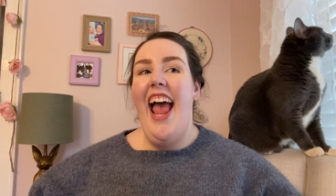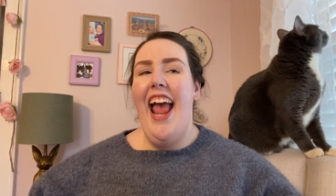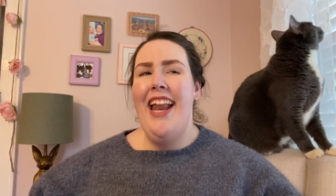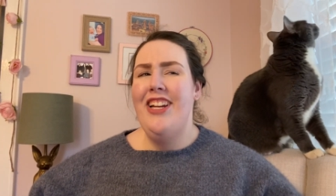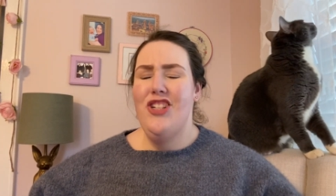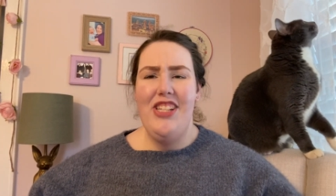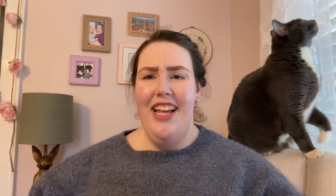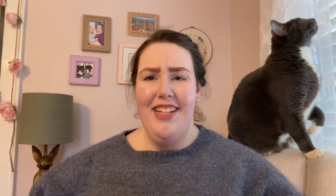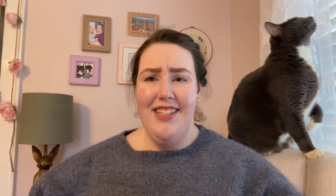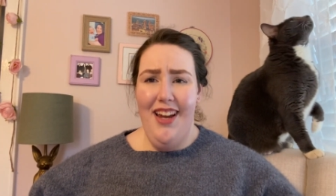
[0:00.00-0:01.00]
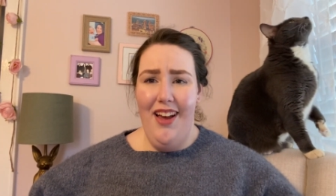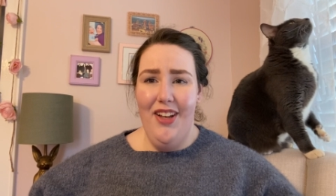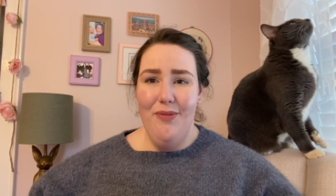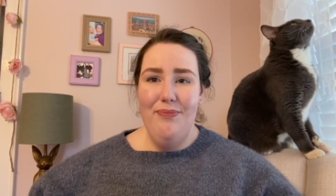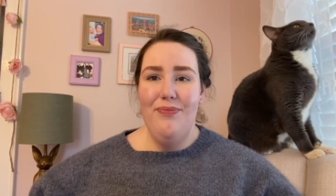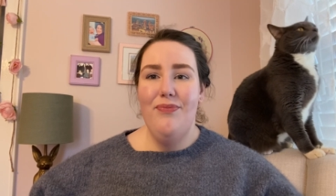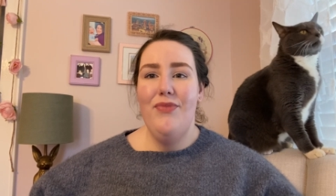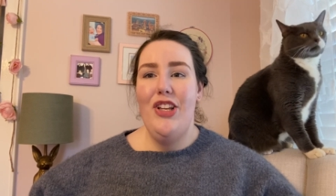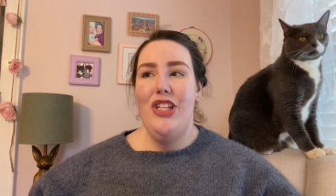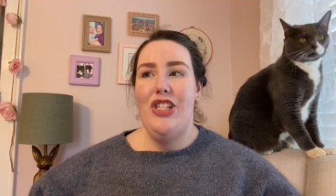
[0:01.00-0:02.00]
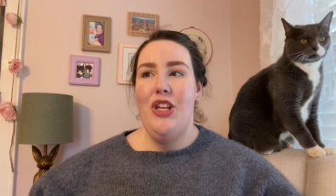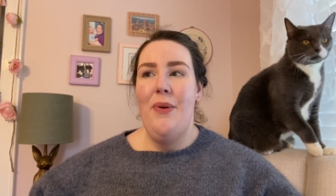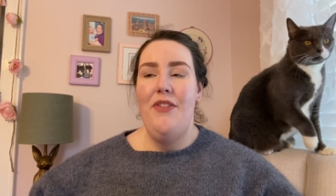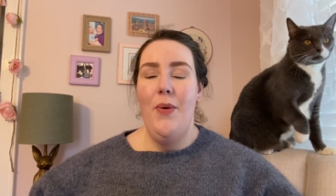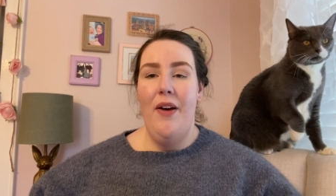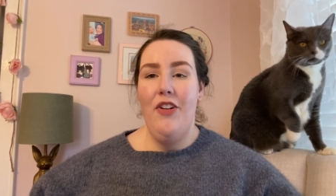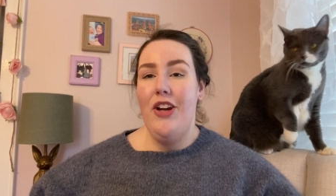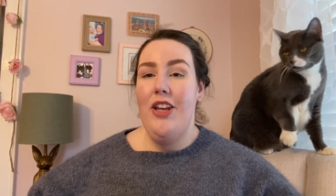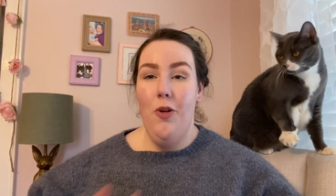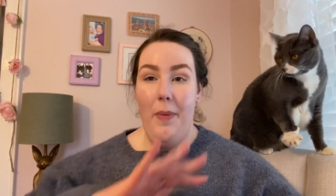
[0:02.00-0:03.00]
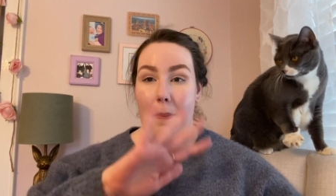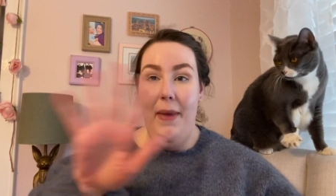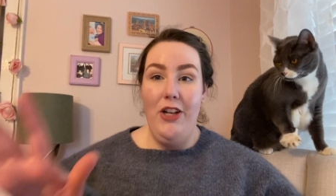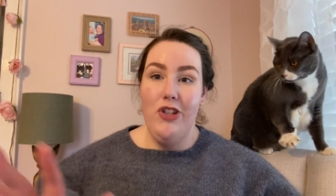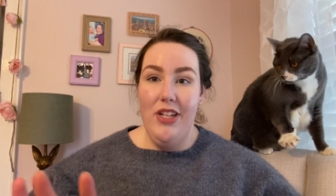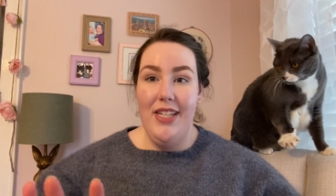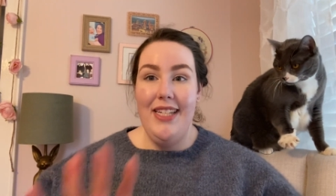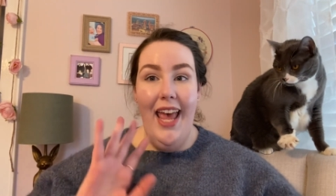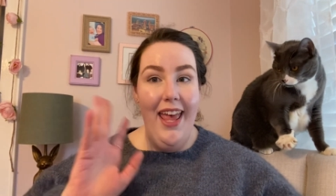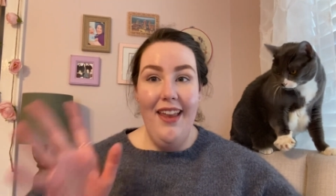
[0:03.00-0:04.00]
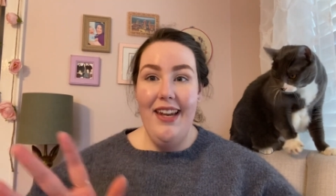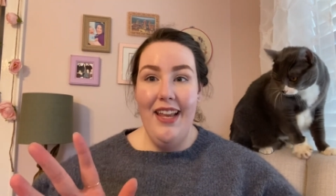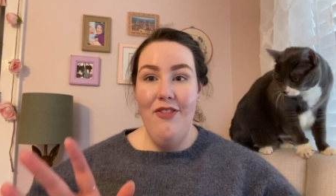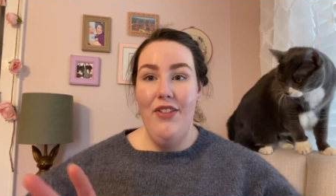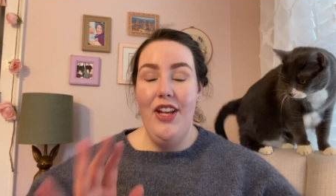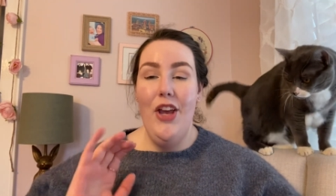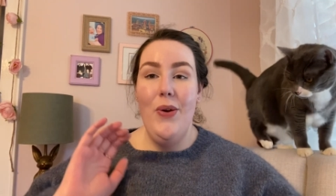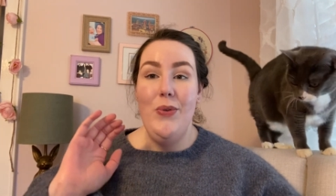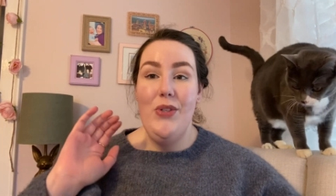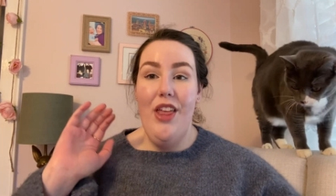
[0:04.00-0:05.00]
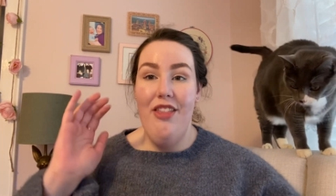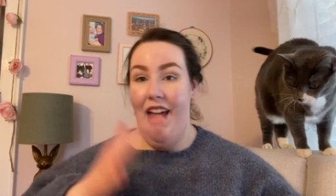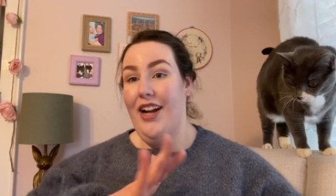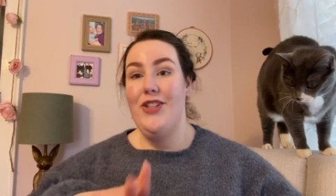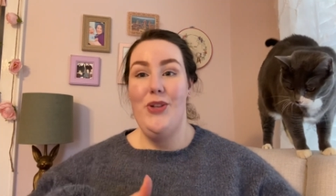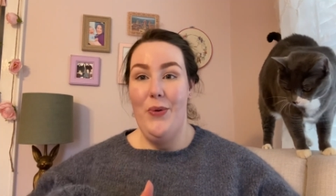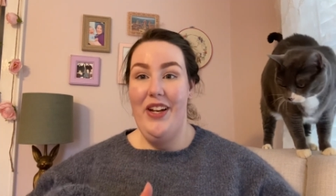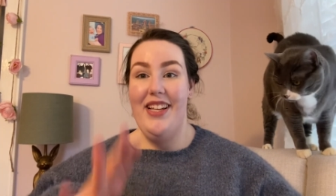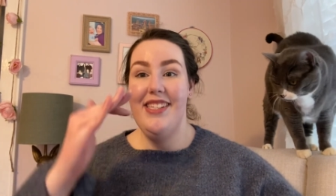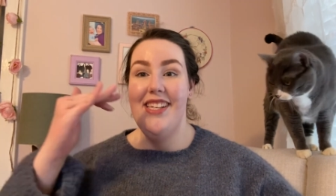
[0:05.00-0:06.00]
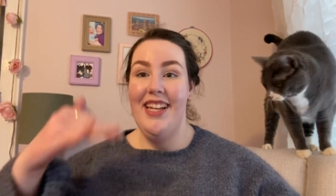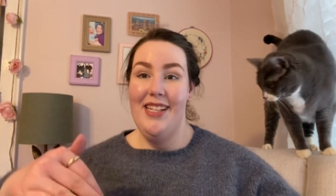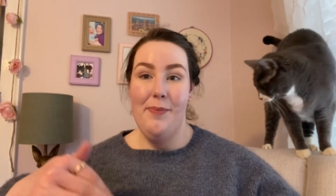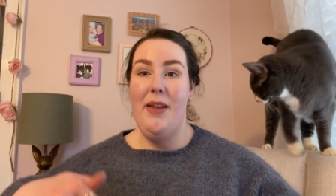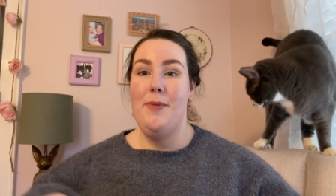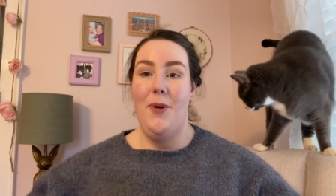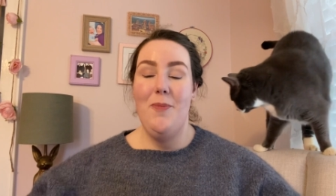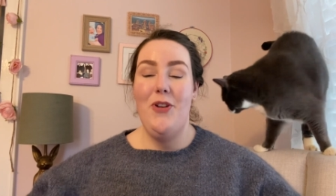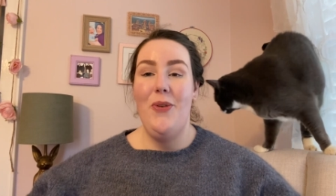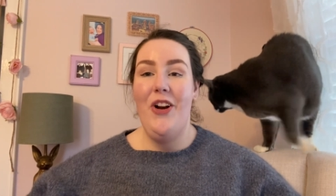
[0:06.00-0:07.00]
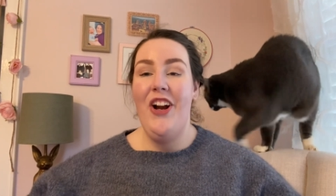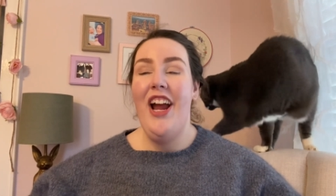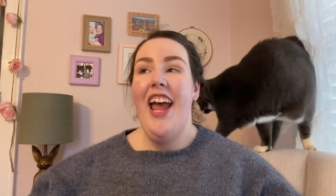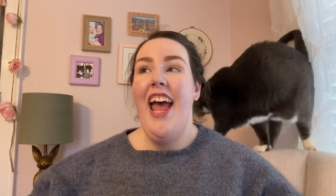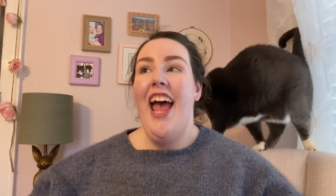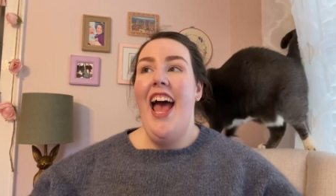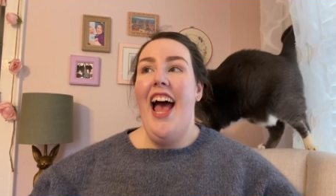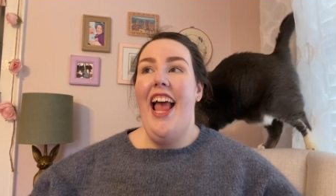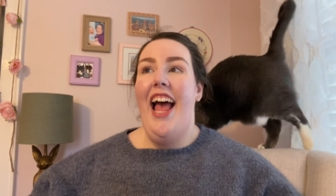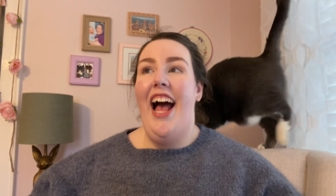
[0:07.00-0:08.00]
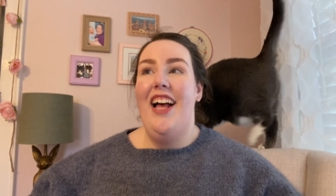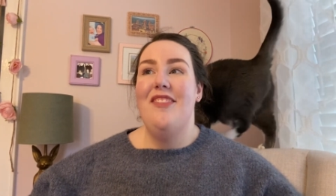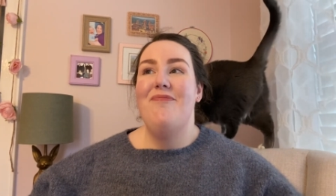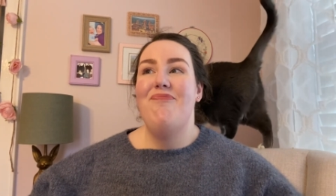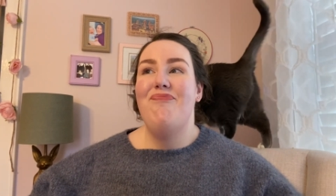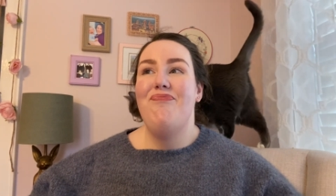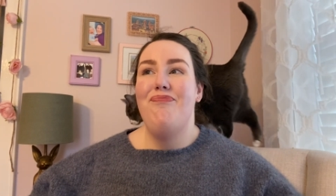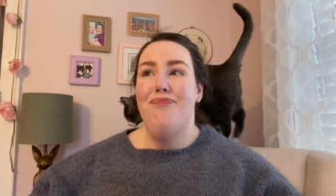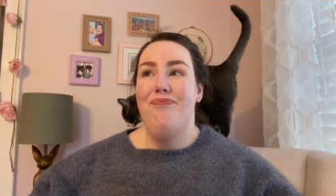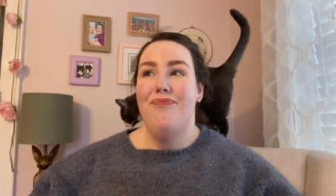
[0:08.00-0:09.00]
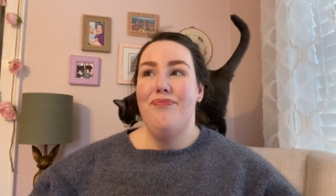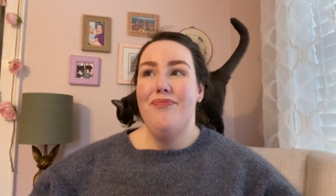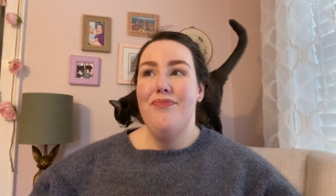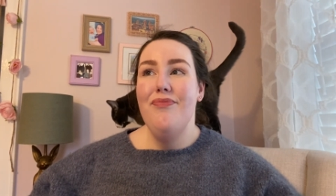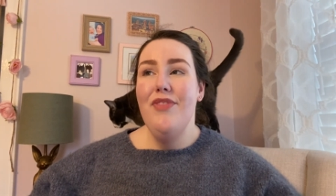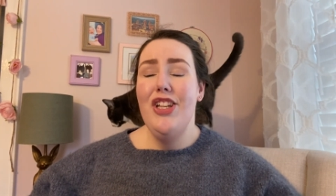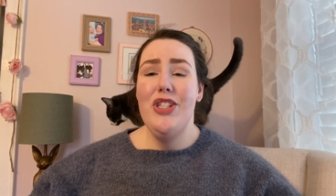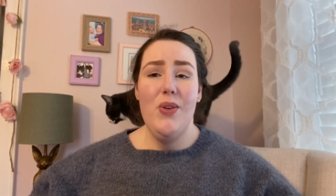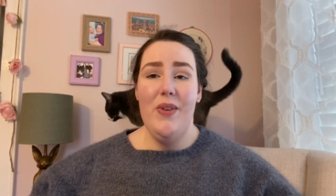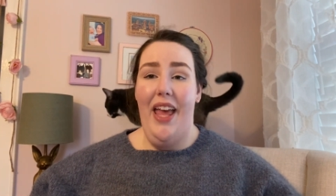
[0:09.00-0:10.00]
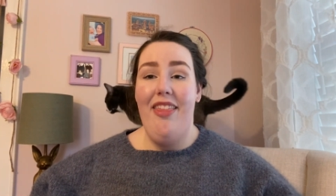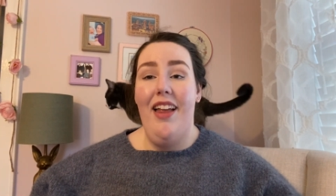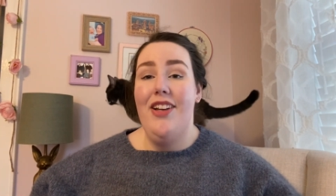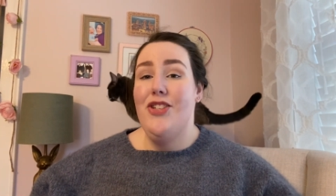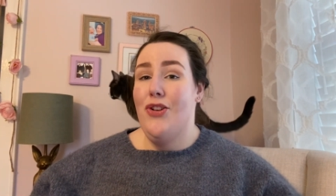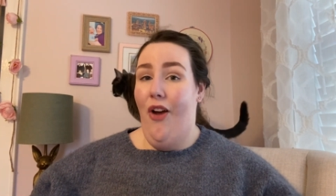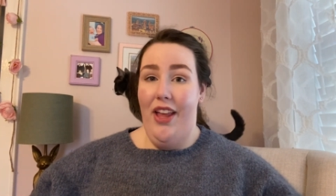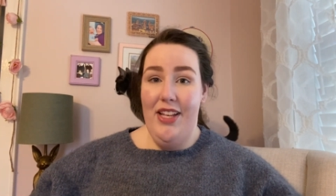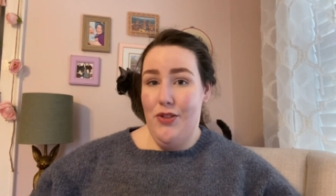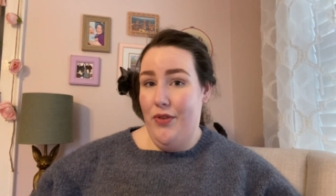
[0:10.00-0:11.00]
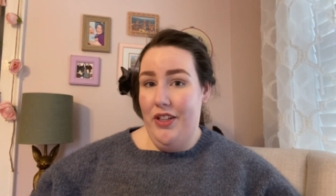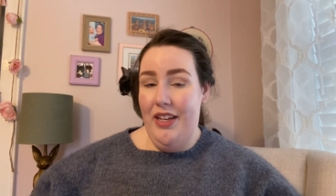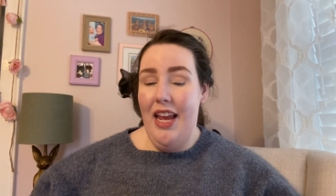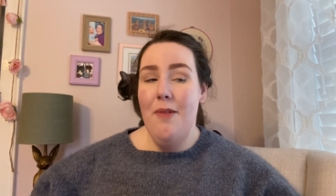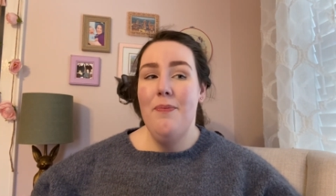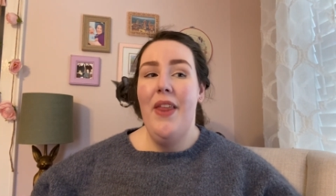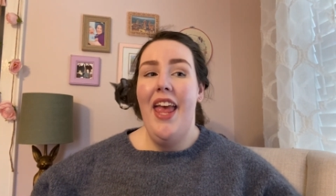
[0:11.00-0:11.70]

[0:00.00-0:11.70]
And it just kind of stuck. So if you ever hear me mention a Ted in videos, that is who it is. It is my sperm donor. Um, so again, that is not his real name.